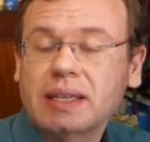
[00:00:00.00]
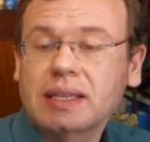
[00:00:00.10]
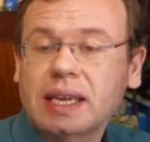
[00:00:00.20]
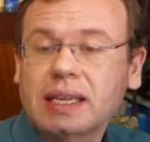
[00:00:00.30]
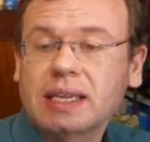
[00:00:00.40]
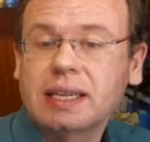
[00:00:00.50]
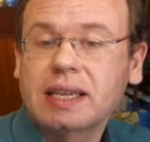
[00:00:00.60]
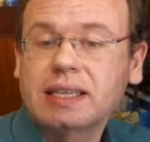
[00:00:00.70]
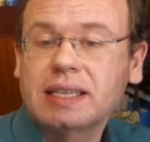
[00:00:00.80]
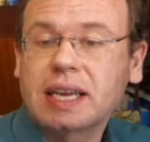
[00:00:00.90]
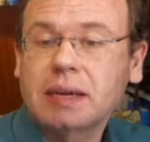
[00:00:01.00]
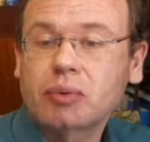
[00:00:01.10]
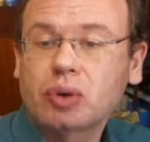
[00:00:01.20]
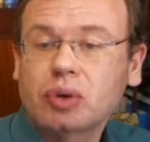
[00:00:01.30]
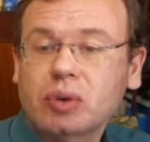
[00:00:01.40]
then they
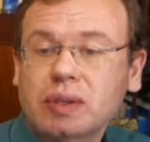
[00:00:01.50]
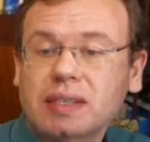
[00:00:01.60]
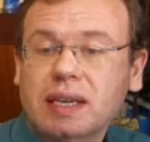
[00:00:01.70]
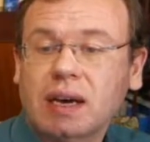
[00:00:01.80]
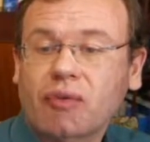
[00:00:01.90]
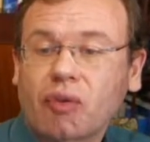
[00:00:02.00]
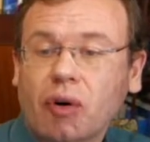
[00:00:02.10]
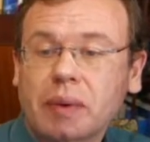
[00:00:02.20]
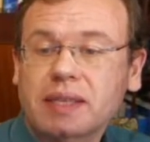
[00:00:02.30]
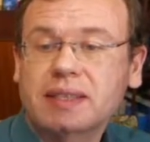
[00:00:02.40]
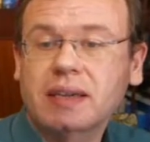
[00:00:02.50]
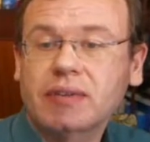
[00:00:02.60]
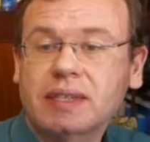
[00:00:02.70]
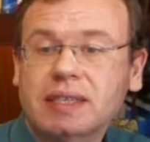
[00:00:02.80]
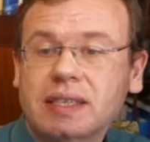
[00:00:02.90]
produce a Formant
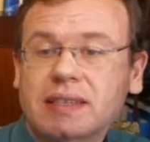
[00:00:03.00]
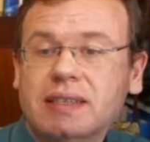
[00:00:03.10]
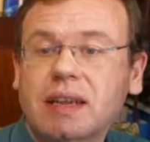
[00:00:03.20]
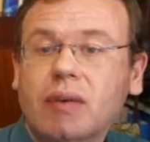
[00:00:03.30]
synthesis,